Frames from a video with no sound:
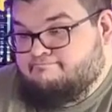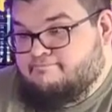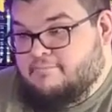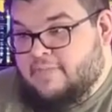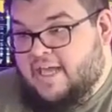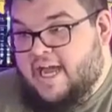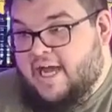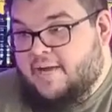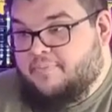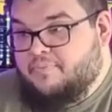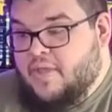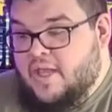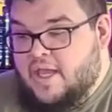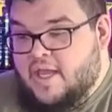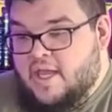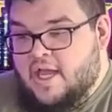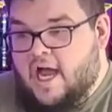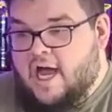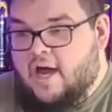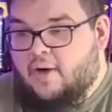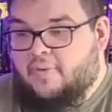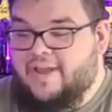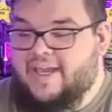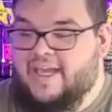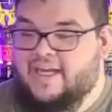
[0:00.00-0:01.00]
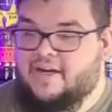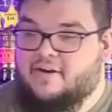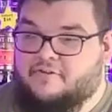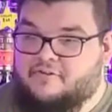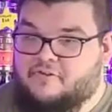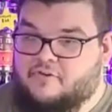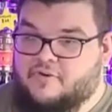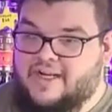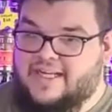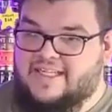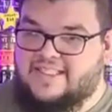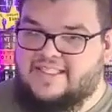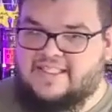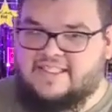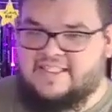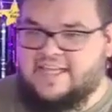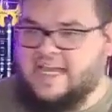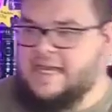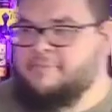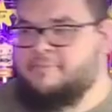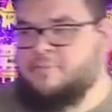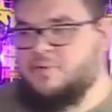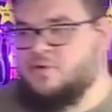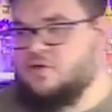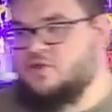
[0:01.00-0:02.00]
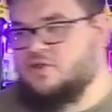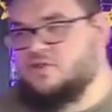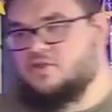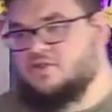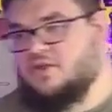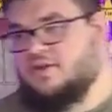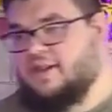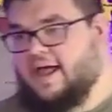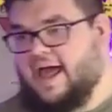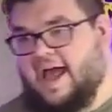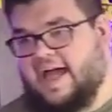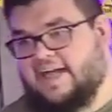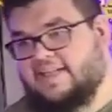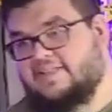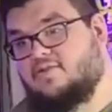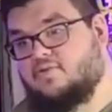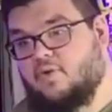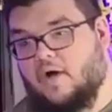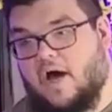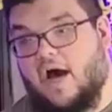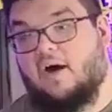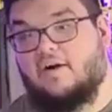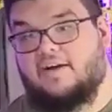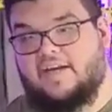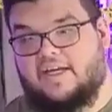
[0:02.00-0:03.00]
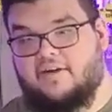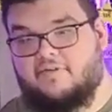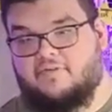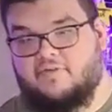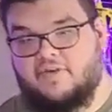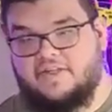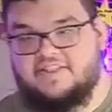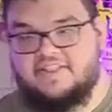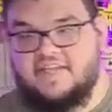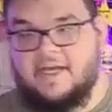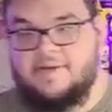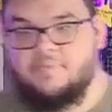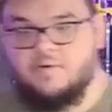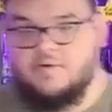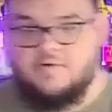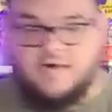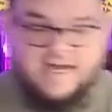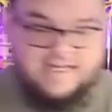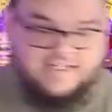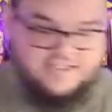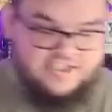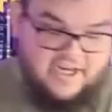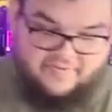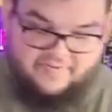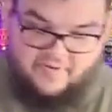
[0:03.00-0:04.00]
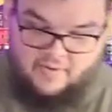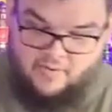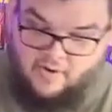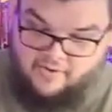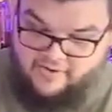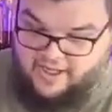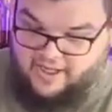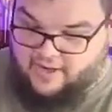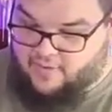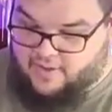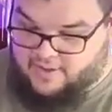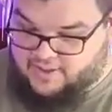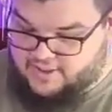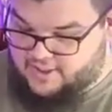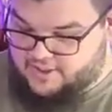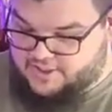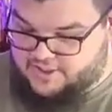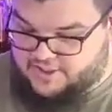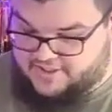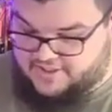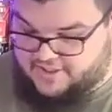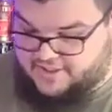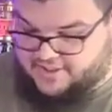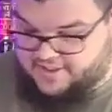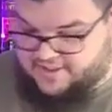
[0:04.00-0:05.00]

yeah. Uh, we get a free sample glass. We'll all get a free sample glass. Chevy won't get one because she's a,